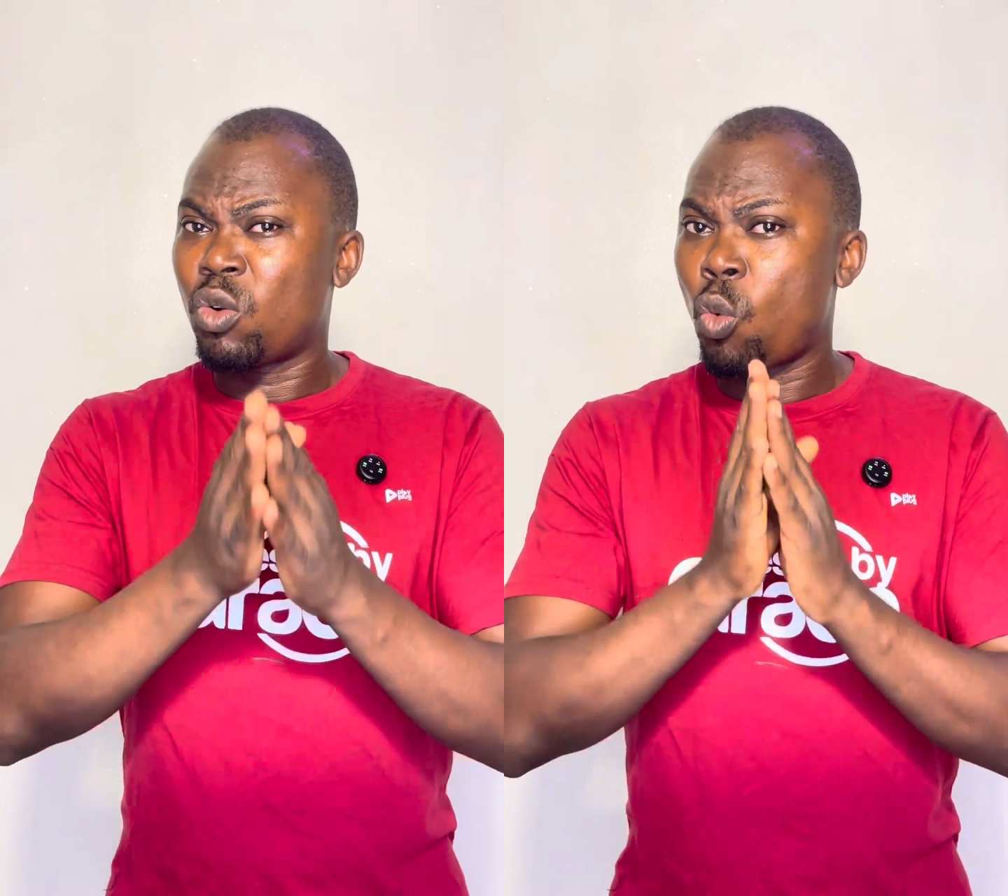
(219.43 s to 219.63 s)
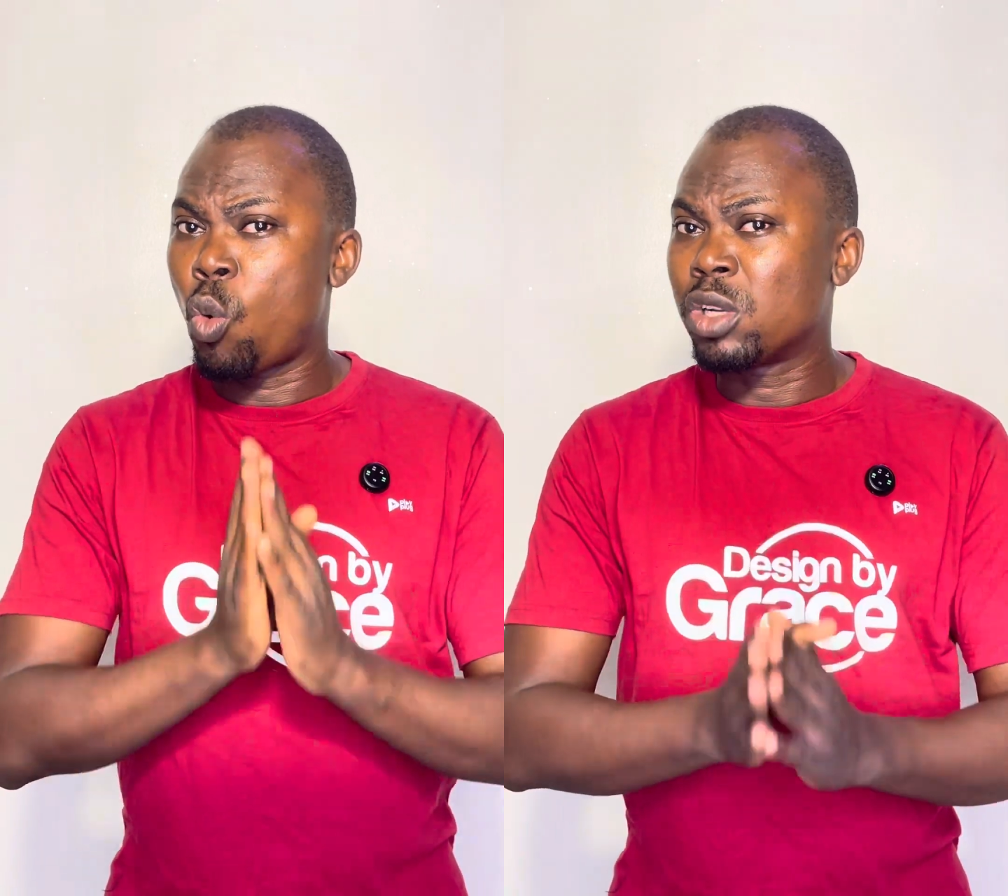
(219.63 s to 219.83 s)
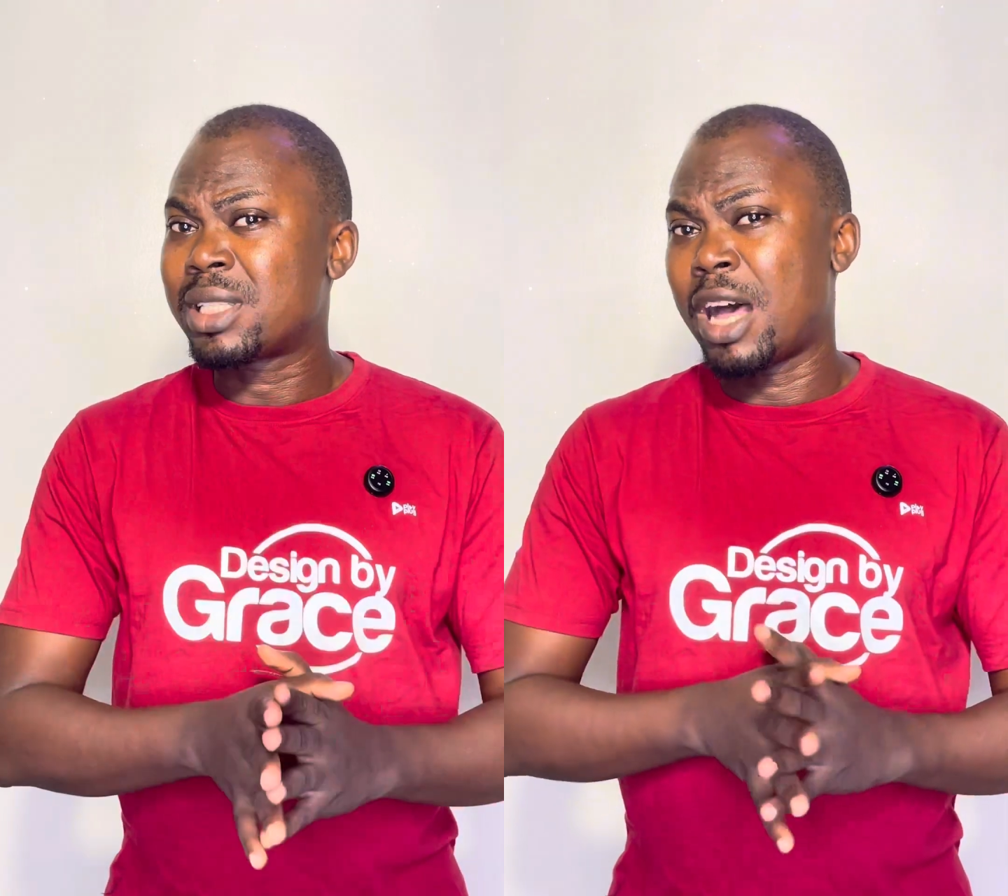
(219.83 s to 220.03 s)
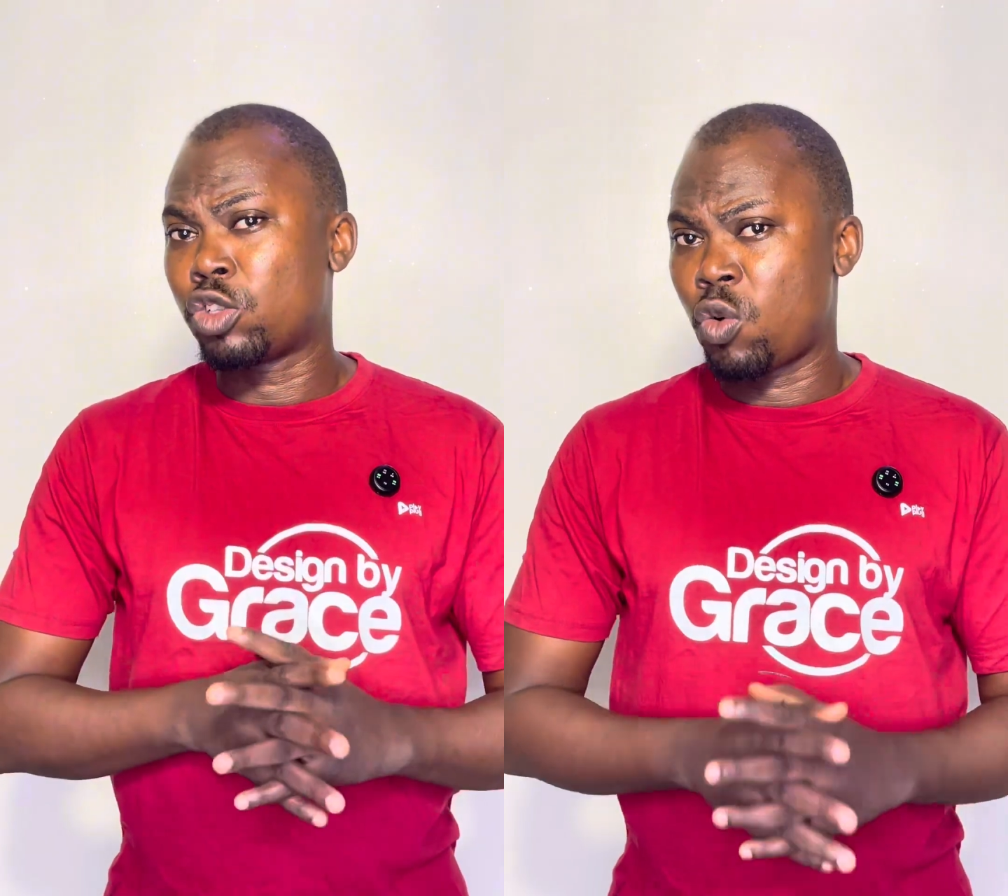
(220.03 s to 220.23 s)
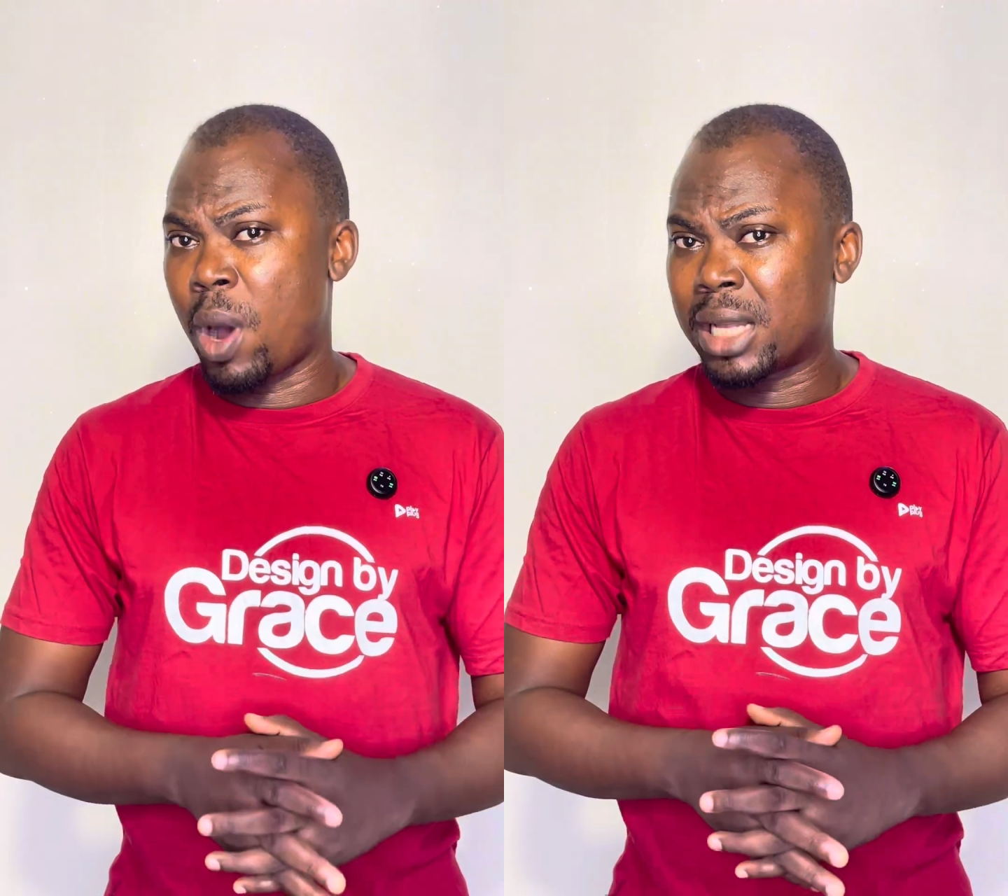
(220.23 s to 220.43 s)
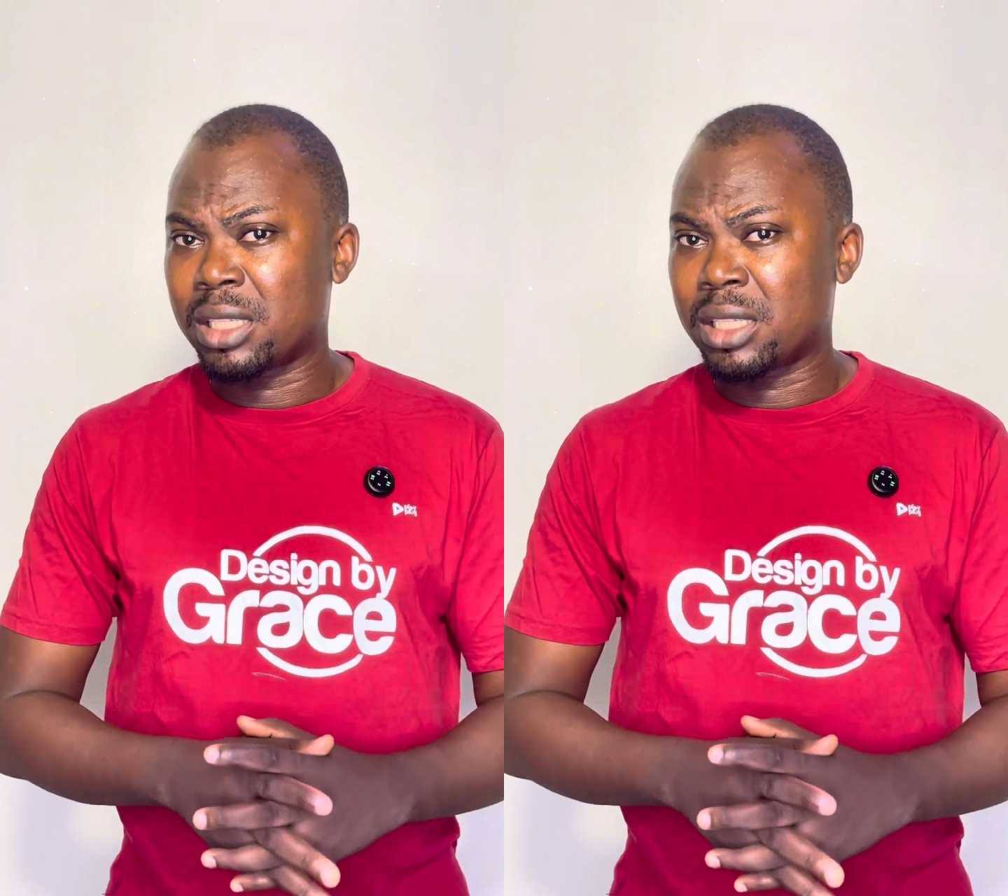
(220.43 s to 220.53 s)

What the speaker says: 1000 watts,